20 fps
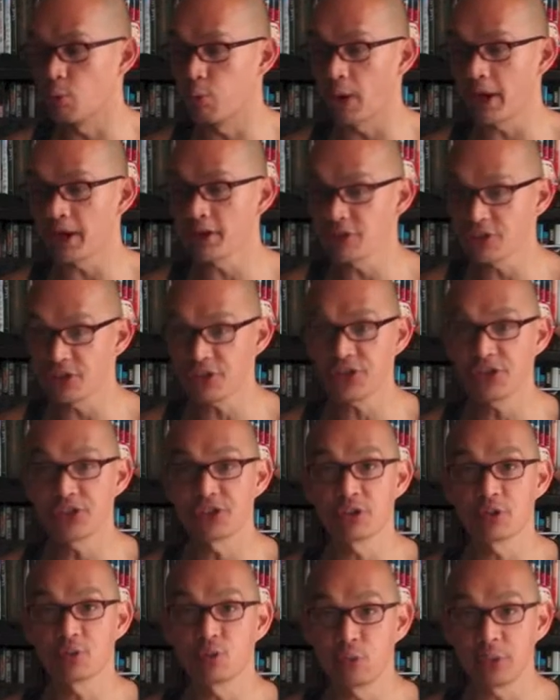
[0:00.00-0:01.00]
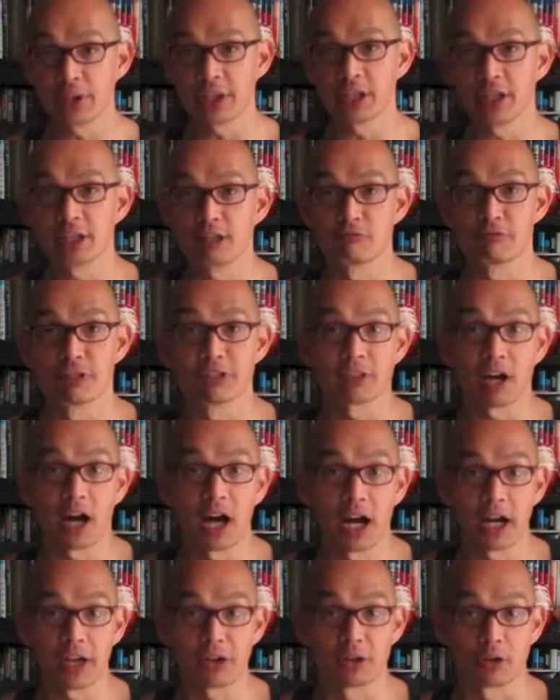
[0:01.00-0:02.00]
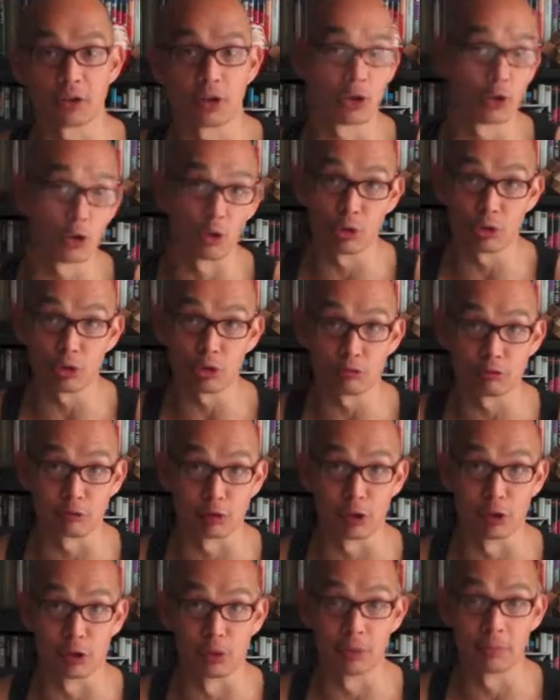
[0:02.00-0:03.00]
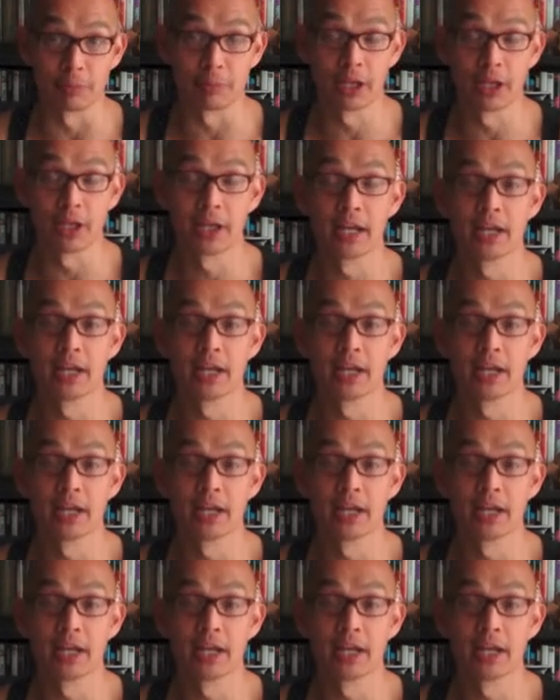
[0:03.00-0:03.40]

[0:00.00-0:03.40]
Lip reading: when should we retire our old rope